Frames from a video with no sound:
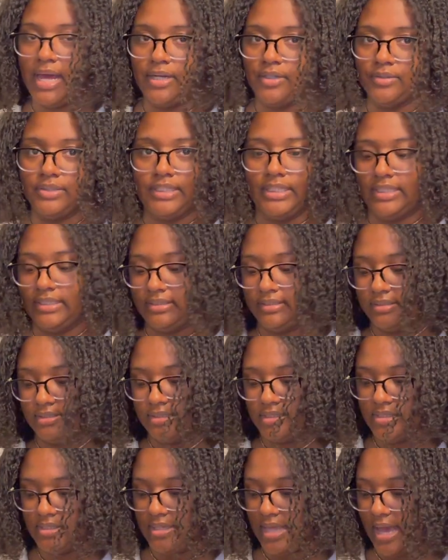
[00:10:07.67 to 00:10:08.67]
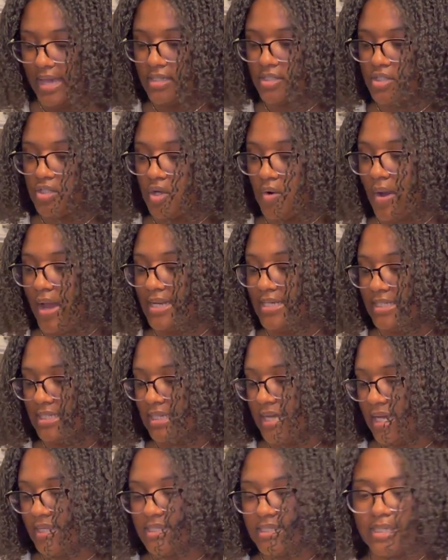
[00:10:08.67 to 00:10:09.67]
don't need that, so I did
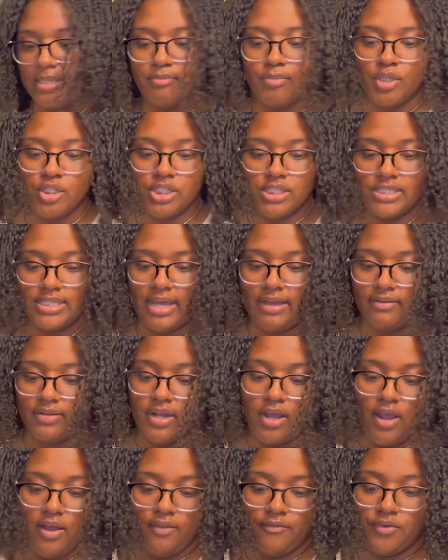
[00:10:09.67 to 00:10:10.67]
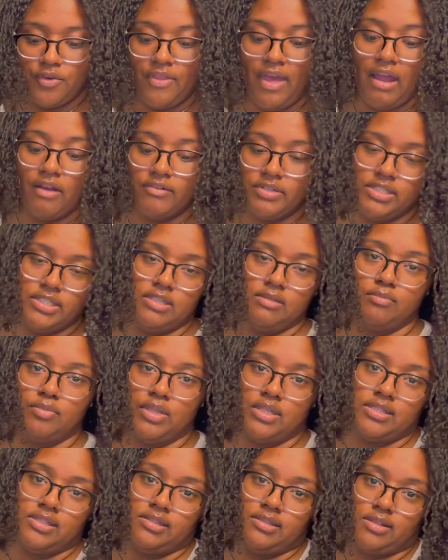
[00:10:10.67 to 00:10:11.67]
not purchase that for that reason,
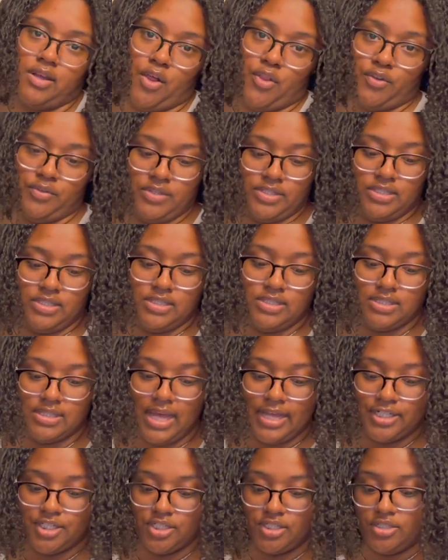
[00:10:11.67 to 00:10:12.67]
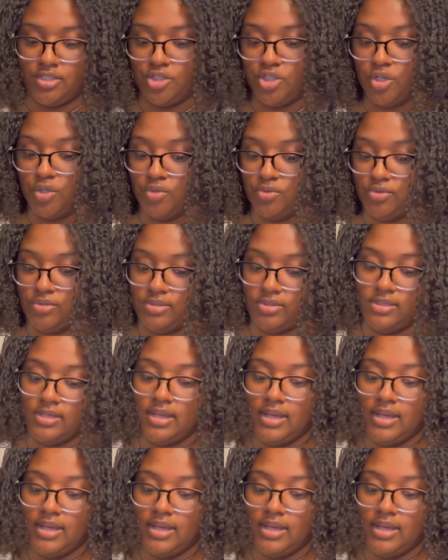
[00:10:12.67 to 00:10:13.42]
plus other reasons. I just chose,